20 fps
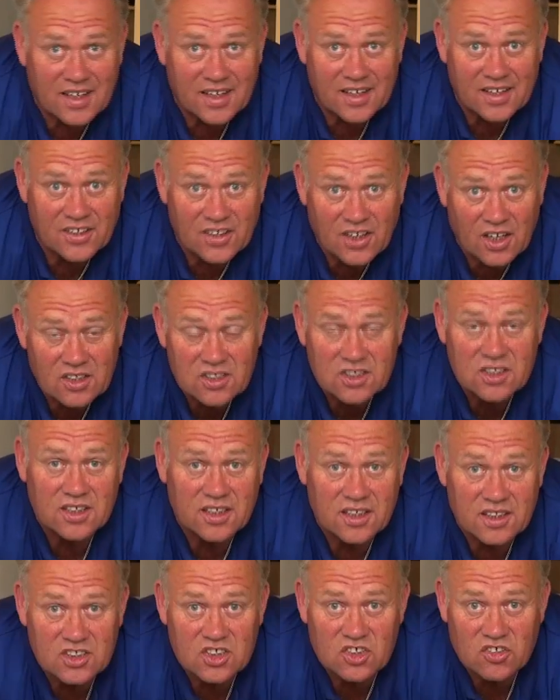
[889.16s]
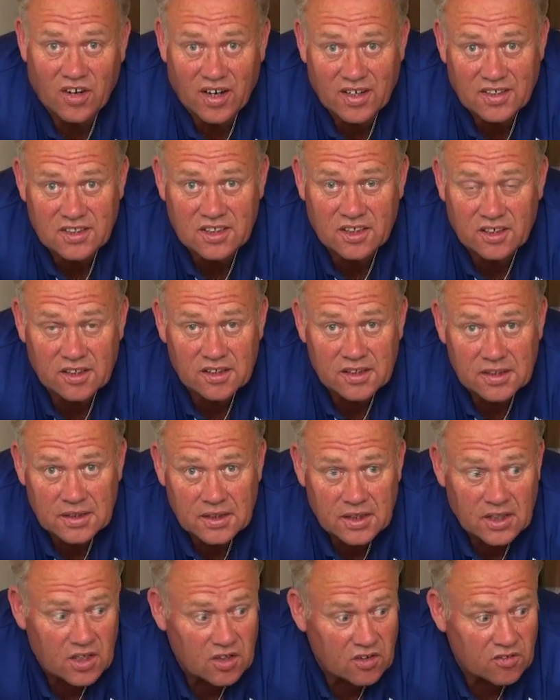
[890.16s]
a dust extractor
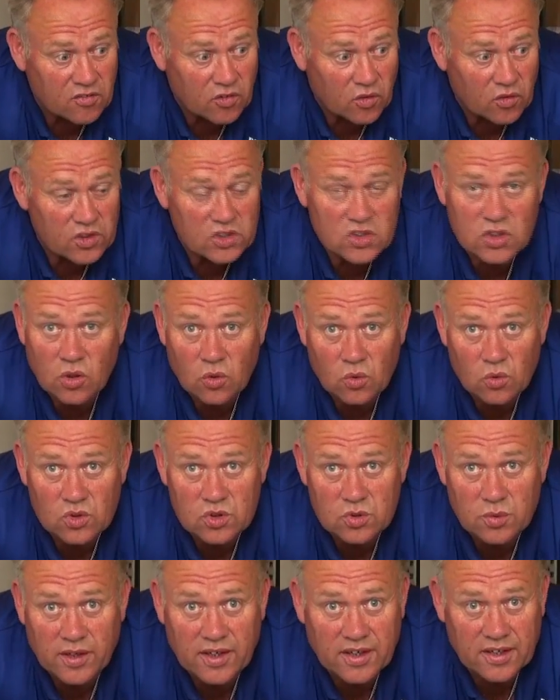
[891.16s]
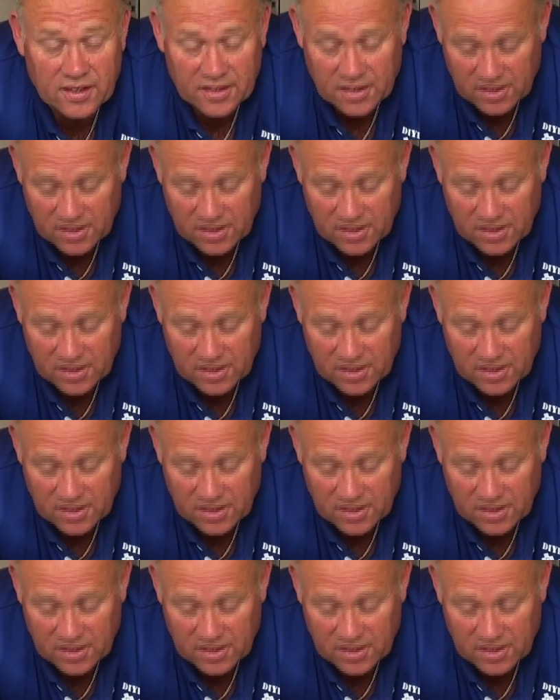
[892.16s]
for the tools we're going to